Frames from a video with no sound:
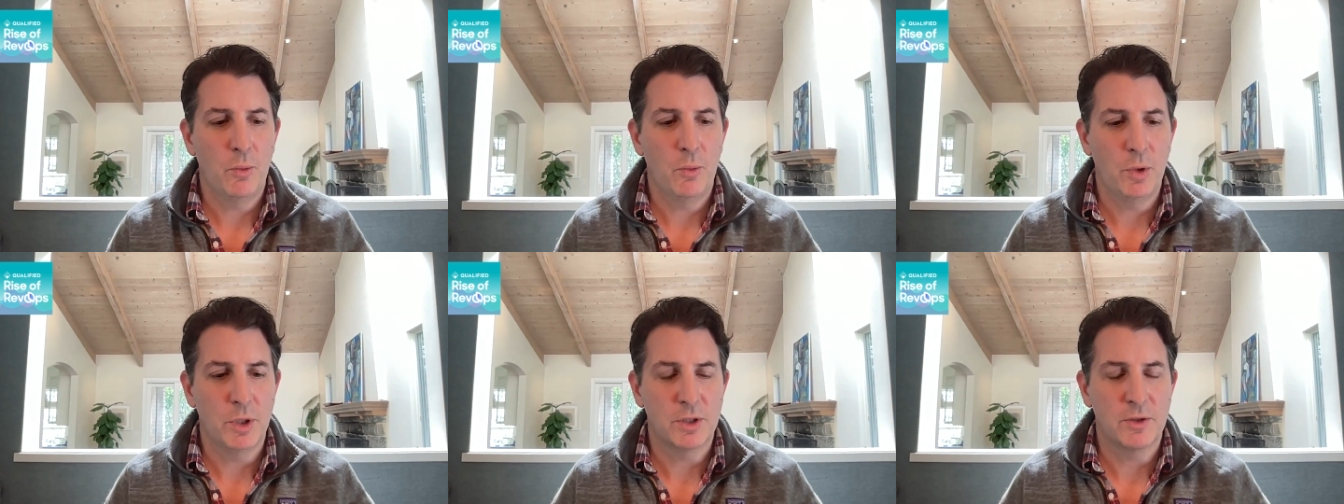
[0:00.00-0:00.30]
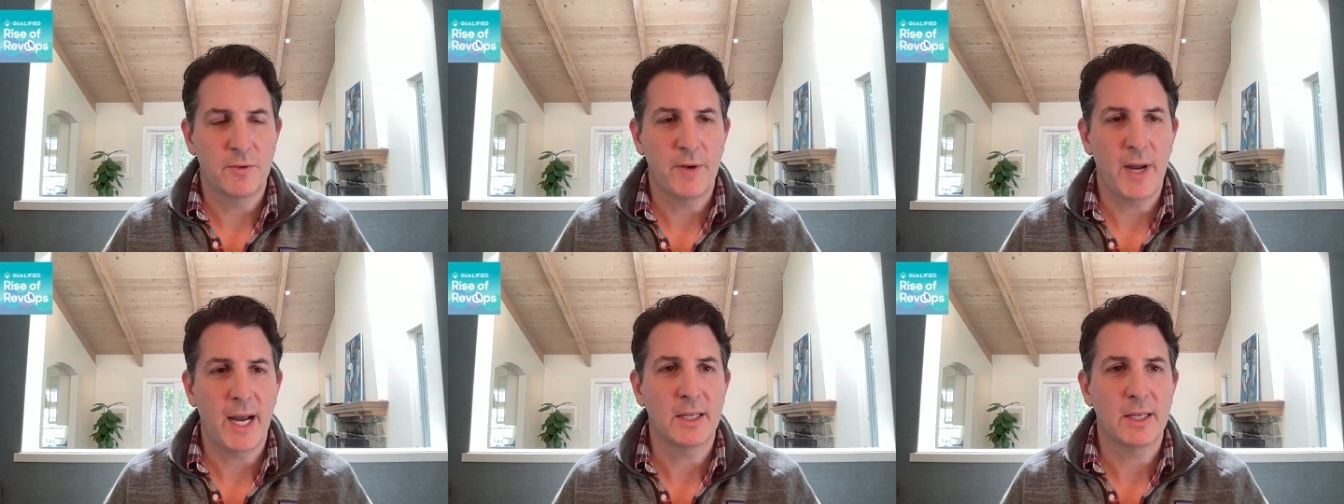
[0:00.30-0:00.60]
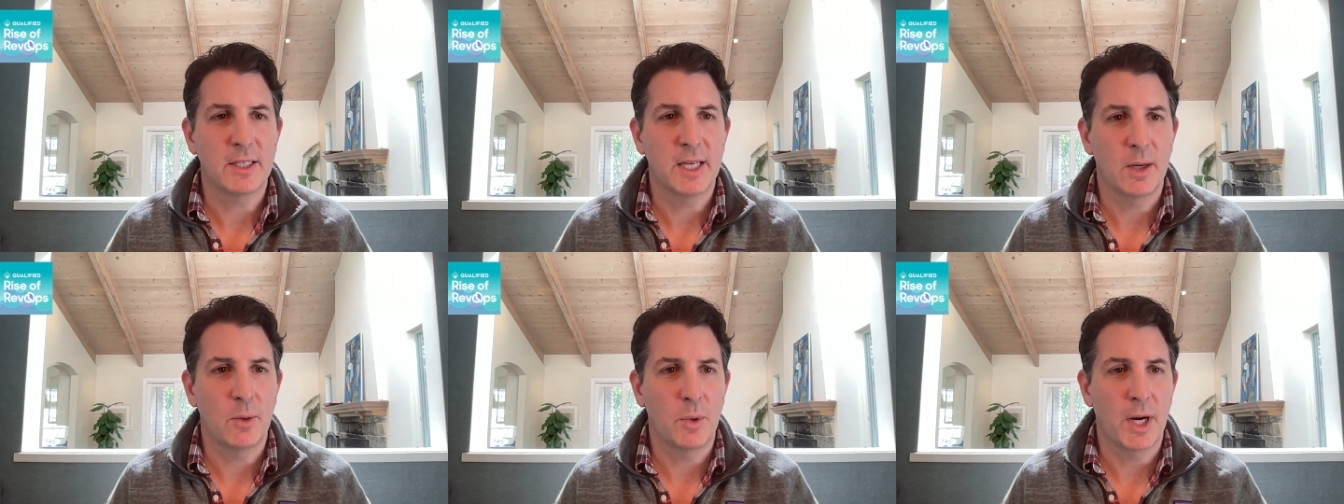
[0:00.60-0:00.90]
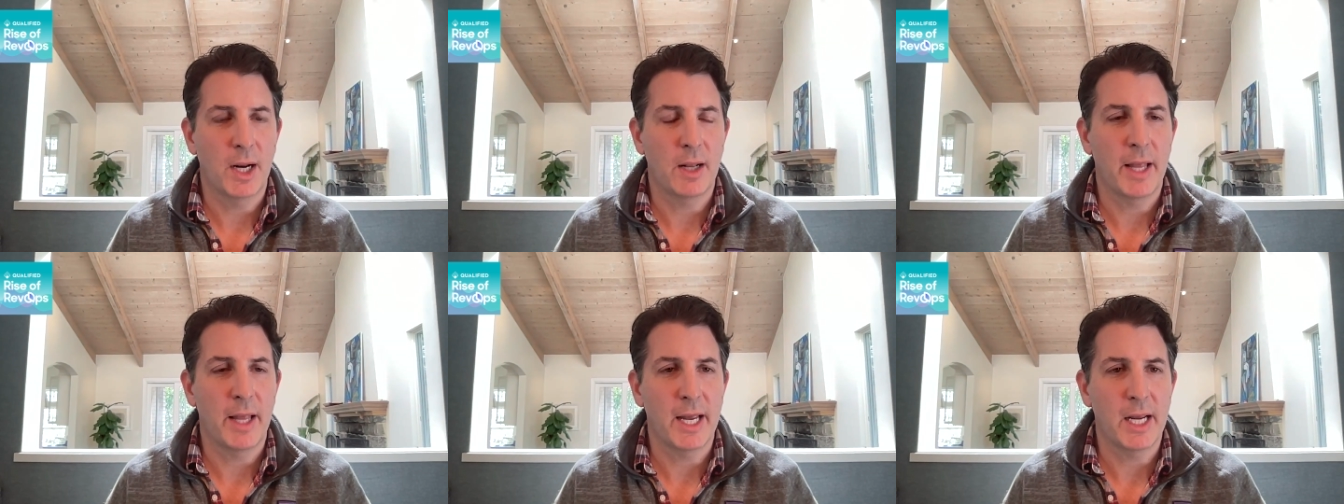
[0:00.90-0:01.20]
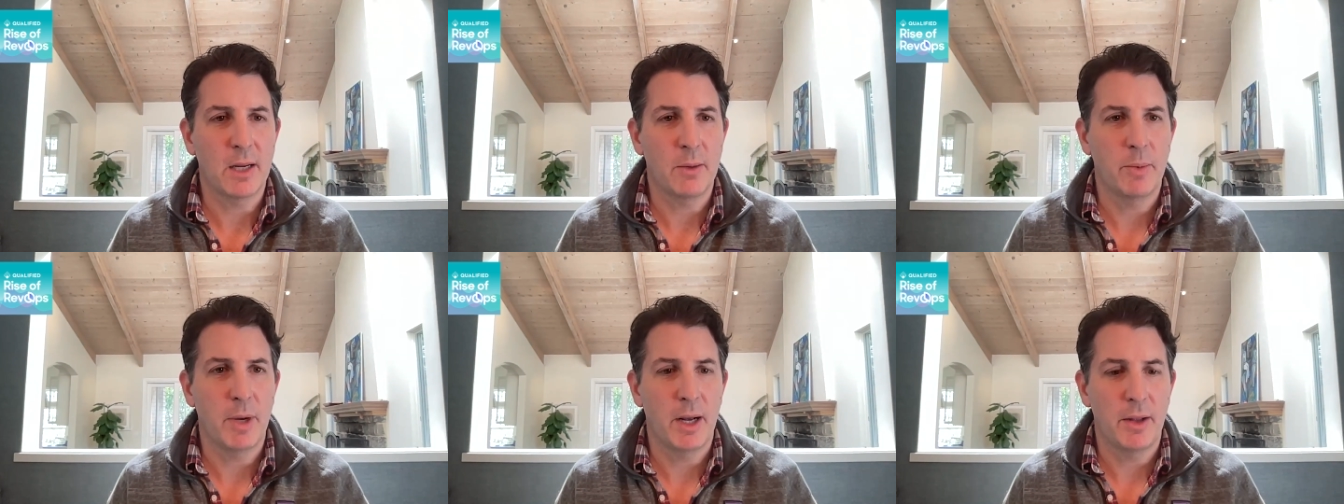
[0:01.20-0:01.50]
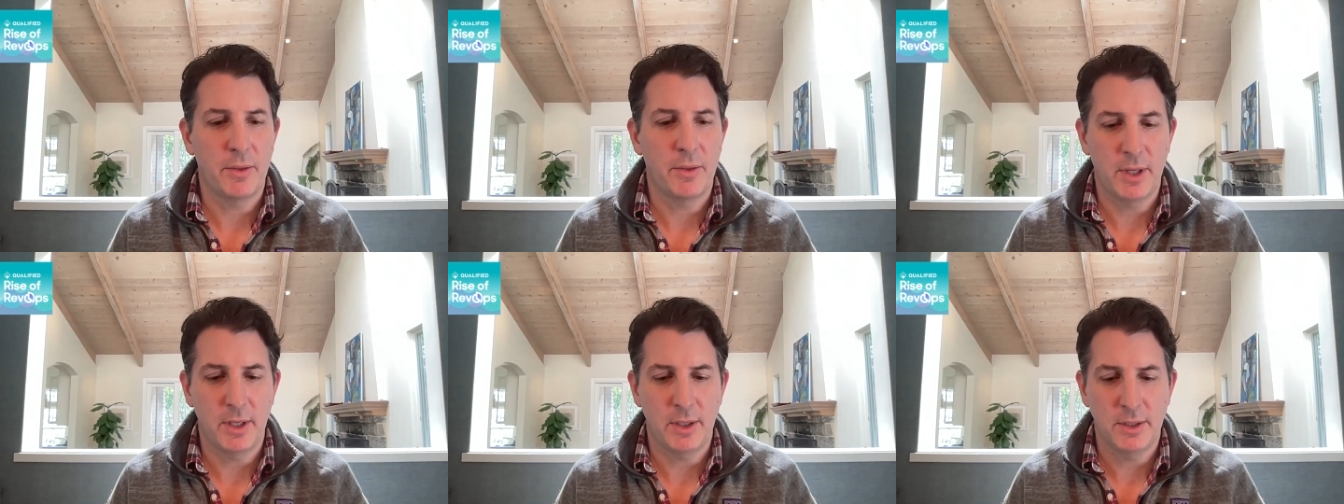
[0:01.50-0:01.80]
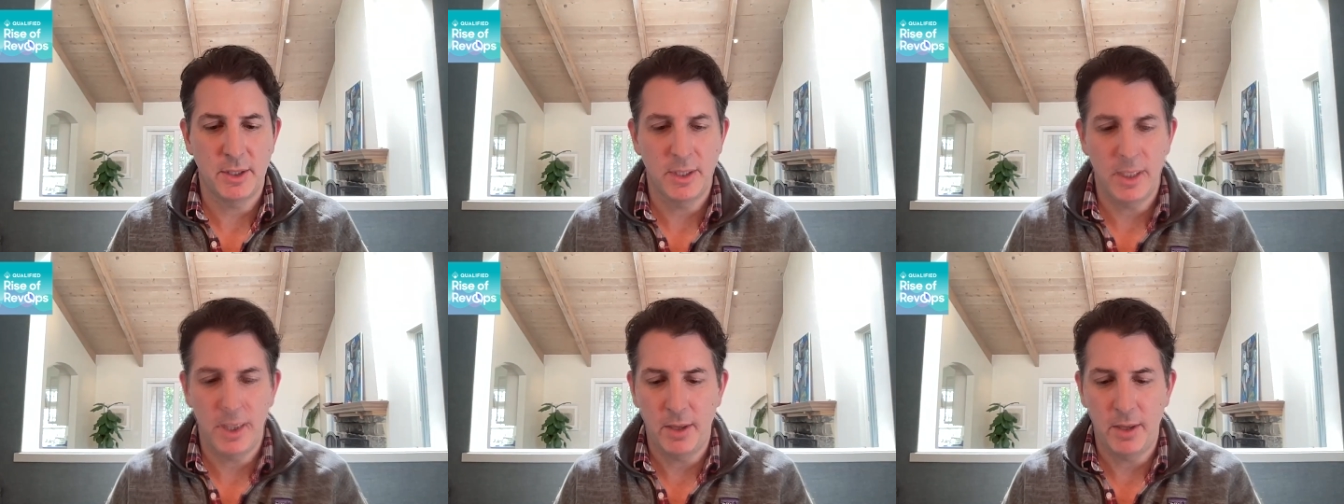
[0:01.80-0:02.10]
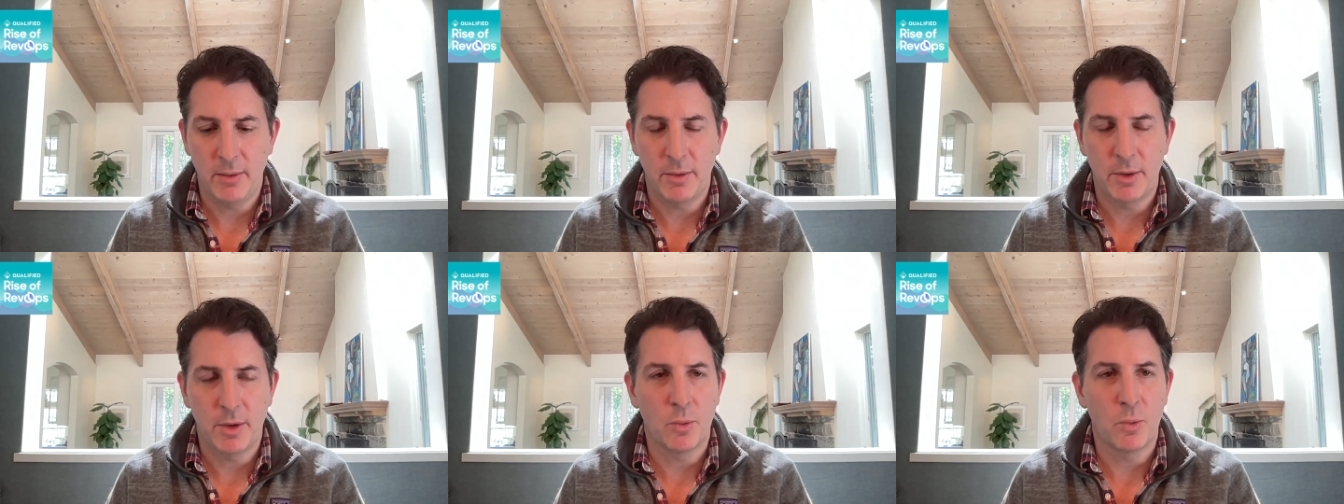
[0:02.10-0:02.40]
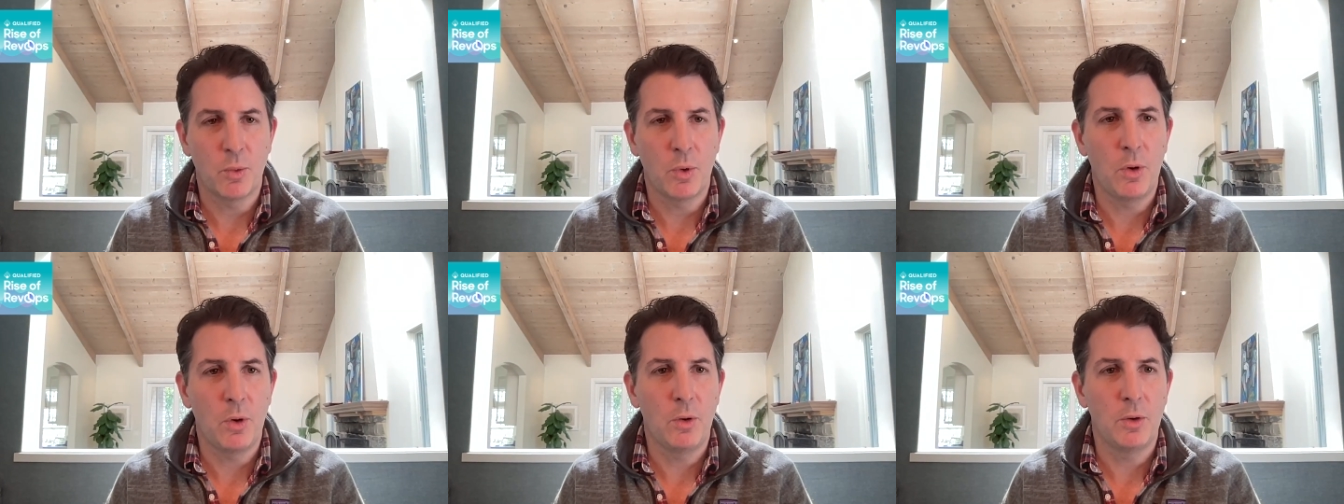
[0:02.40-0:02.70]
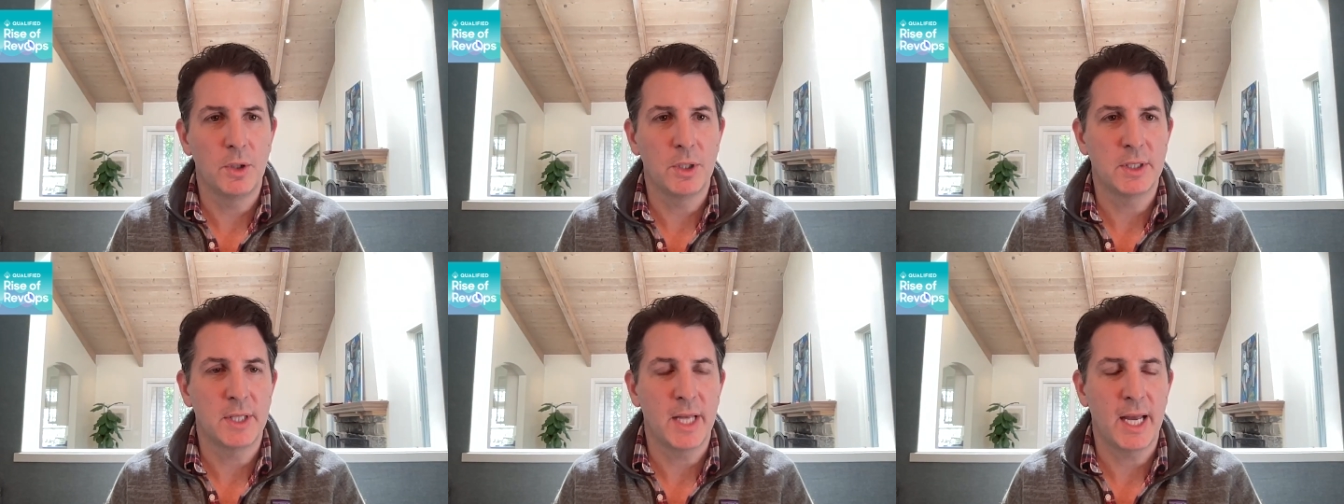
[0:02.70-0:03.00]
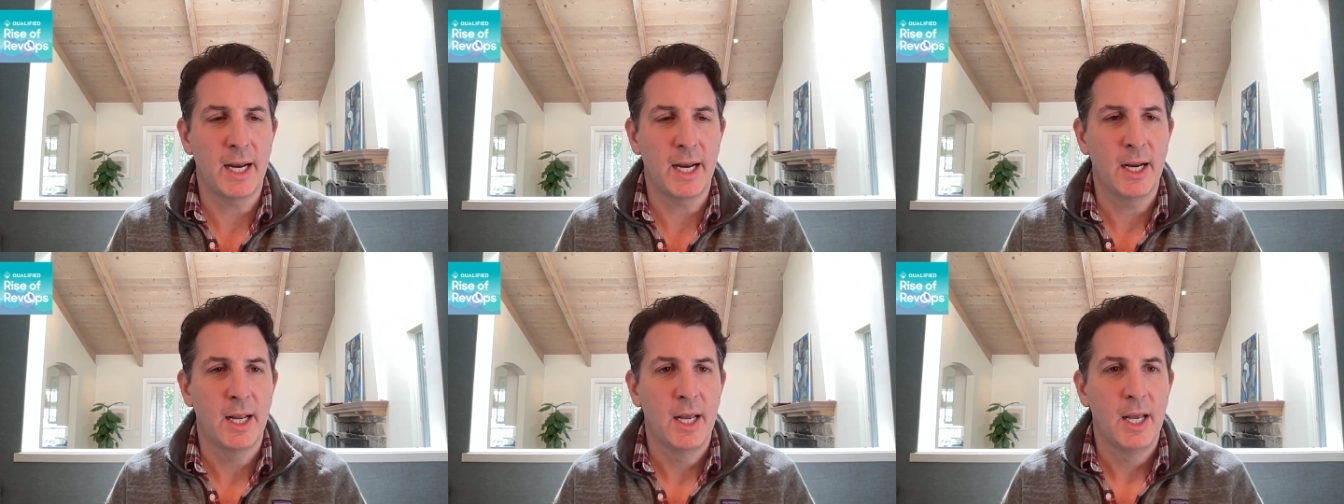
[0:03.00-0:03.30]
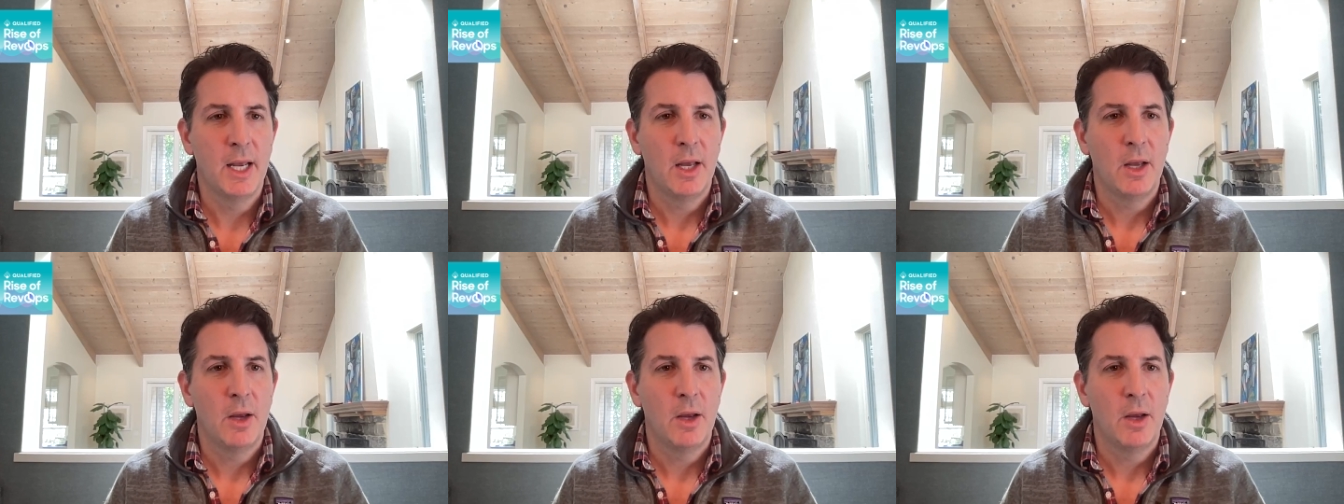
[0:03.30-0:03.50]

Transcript: what's fascinating, what I like about this in the role is that